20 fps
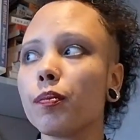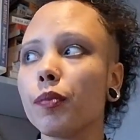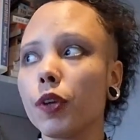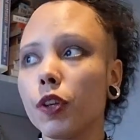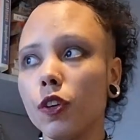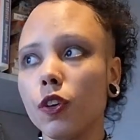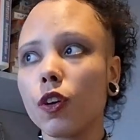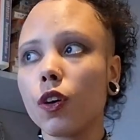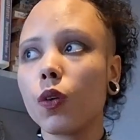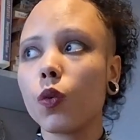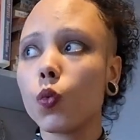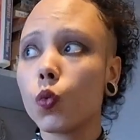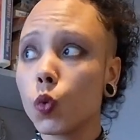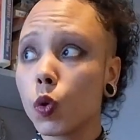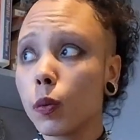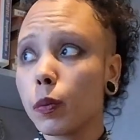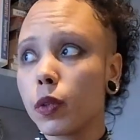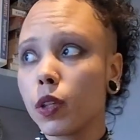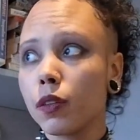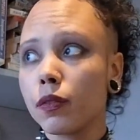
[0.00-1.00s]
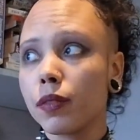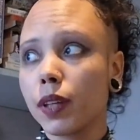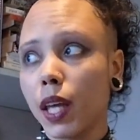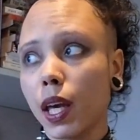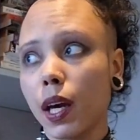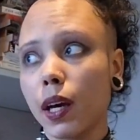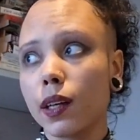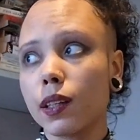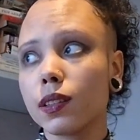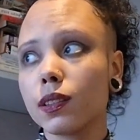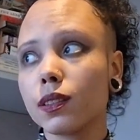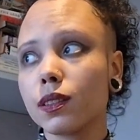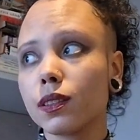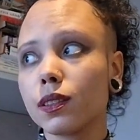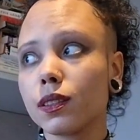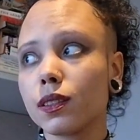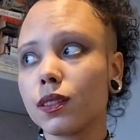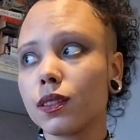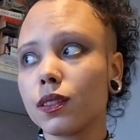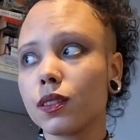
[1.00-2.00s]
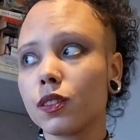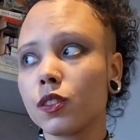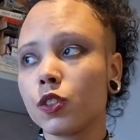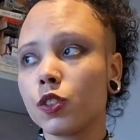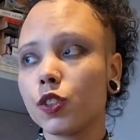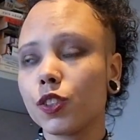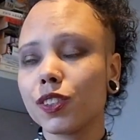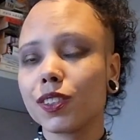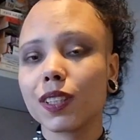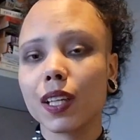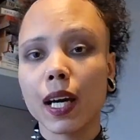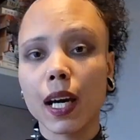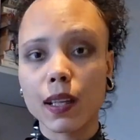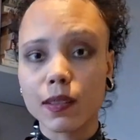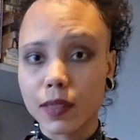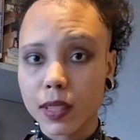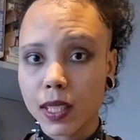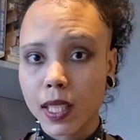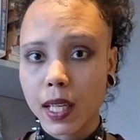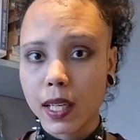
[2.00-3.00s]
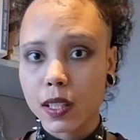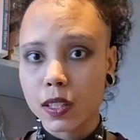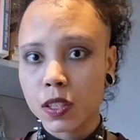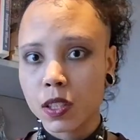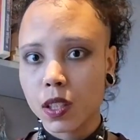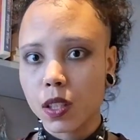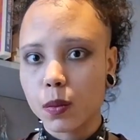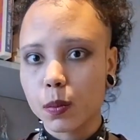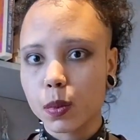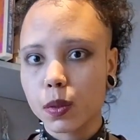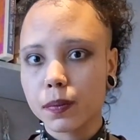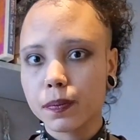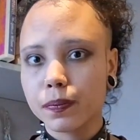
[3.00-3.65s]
but not warm enough yet to just have a tank top.